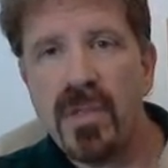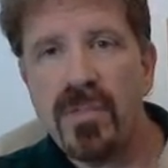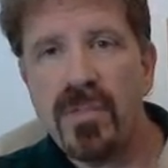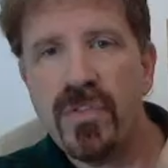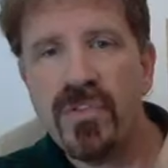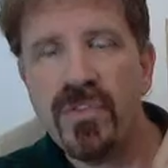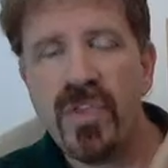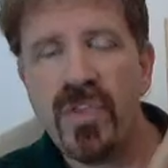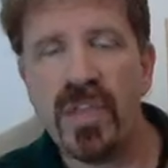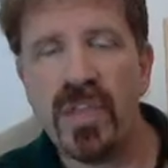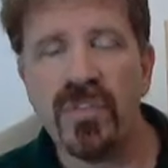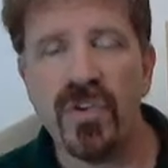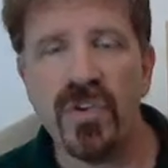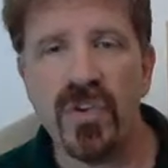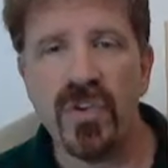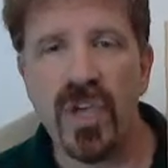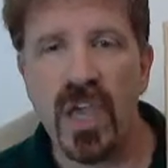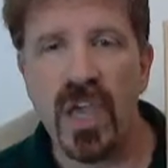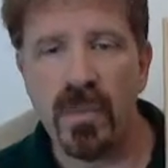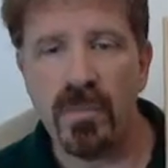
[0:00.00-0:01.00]
the center
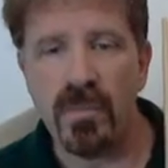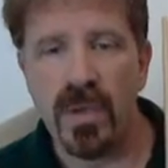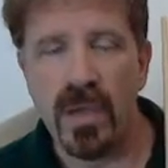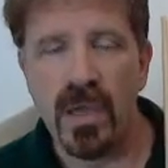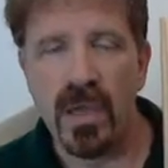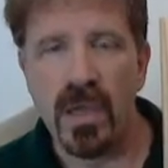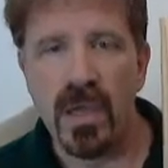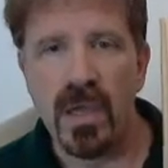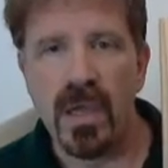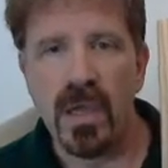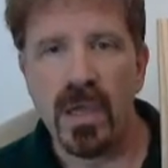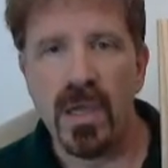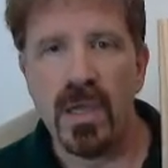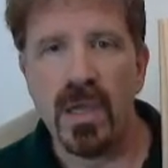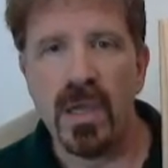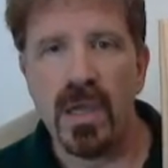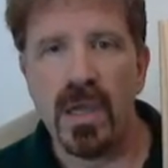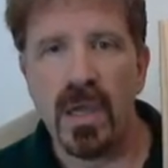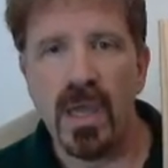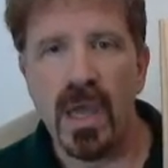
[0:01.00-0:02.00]
shape,
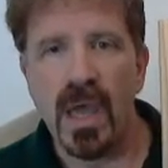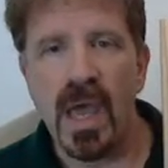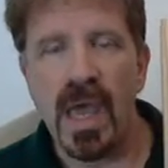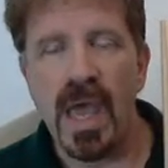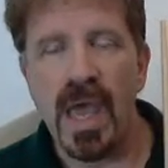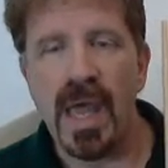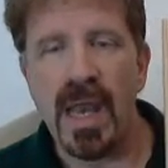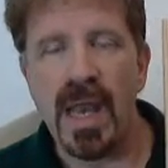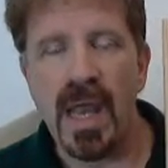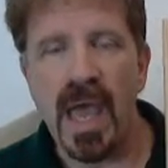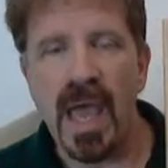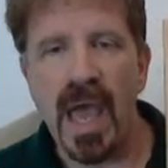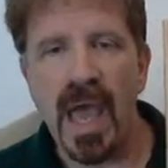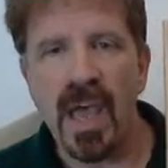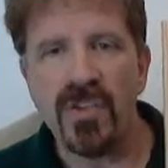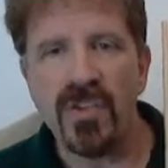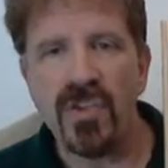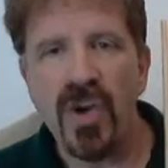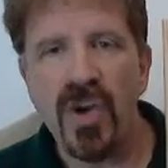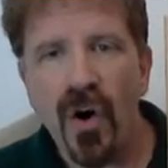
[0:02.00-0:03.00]
and
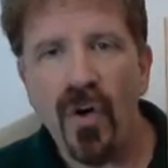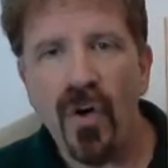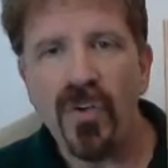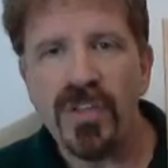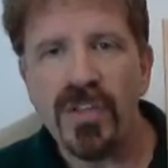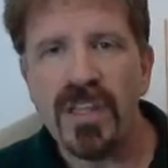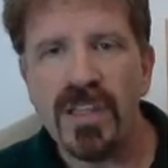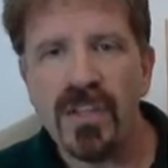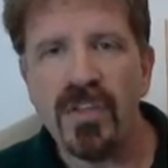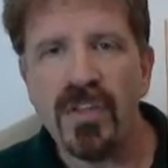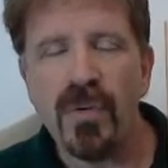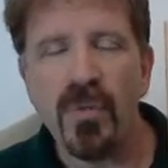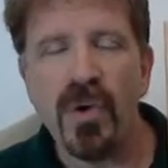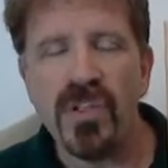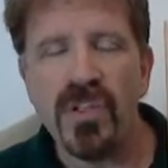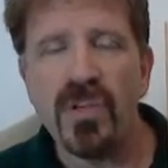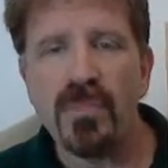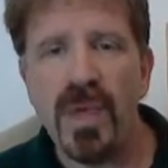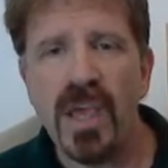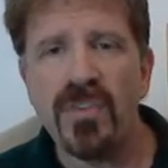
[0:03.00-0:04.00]
as you're holding
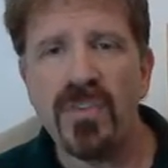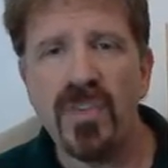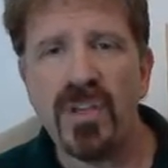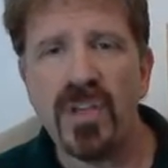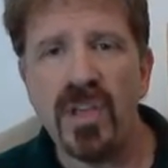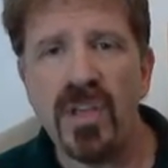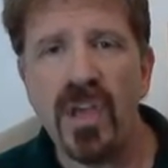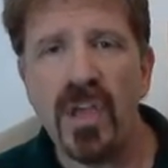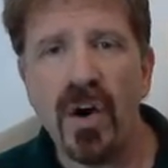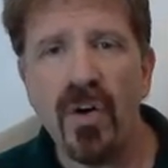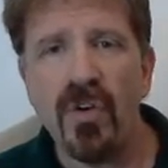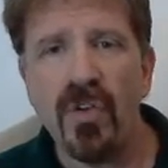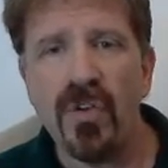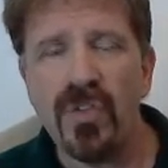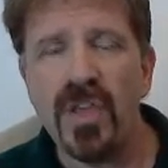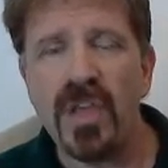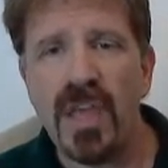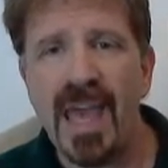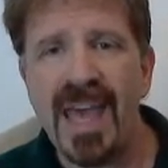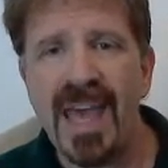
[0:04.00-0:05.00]
you're
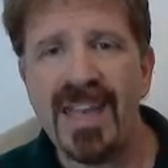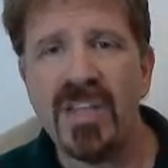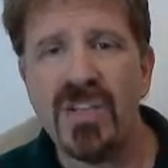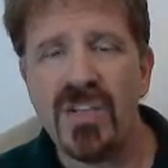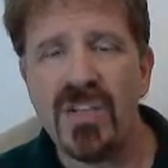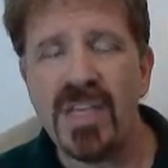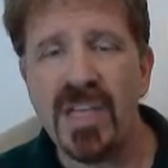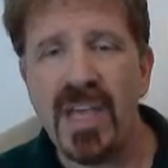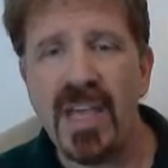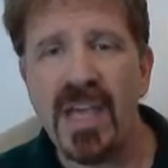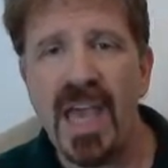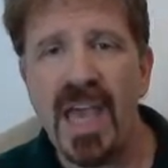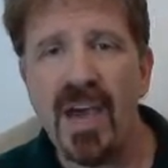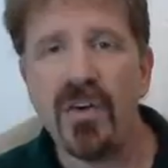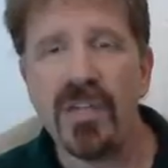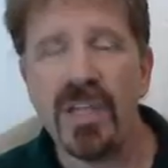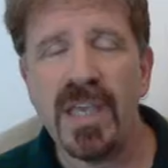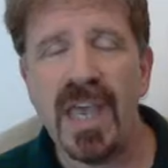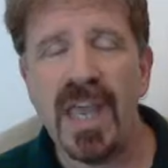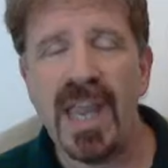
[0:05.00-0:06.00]
holding energy, you're
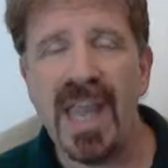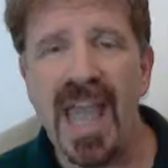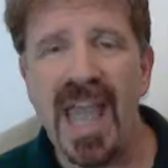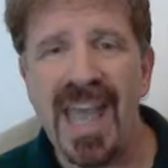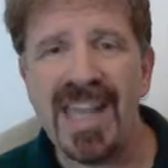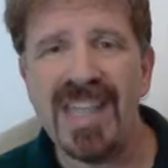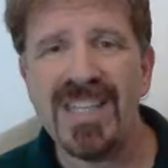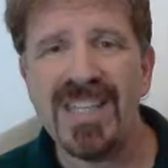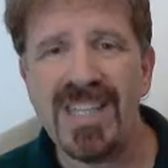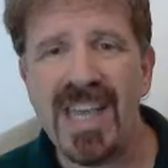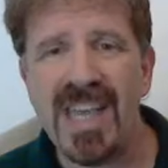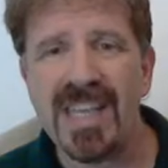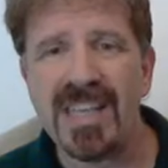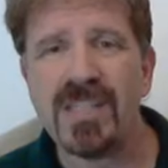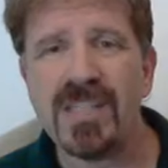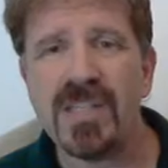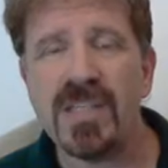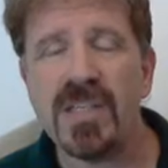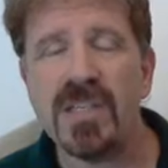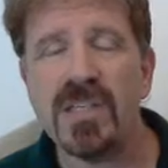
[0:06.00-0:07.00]
holding an
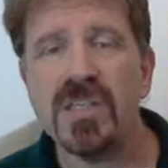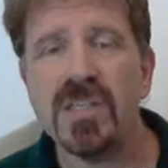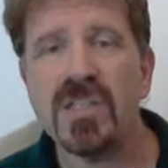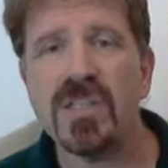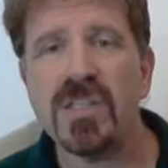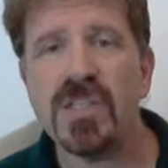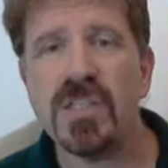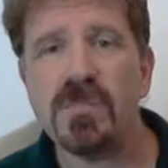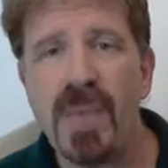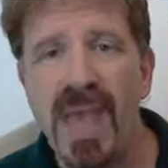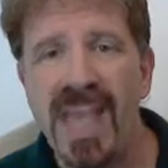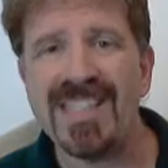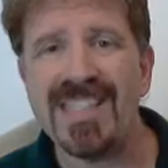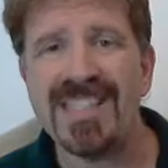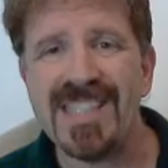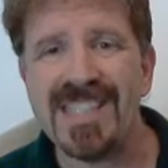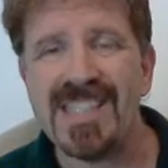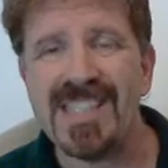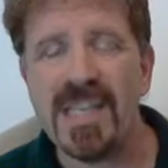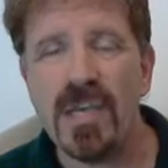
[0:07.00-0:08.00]
energetic
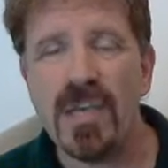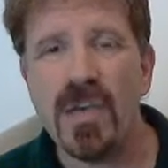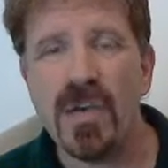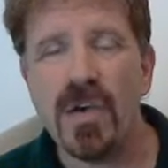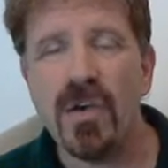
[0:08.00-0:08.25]
space